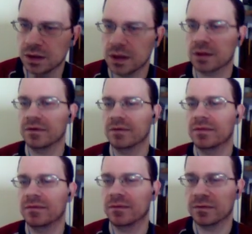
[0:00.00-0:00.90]
Yes, queen
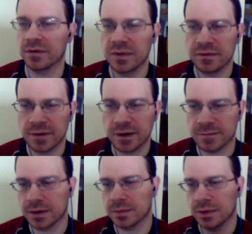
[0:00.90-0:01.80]
b5
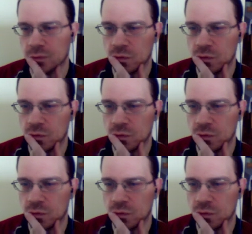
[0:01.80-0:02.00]
might be.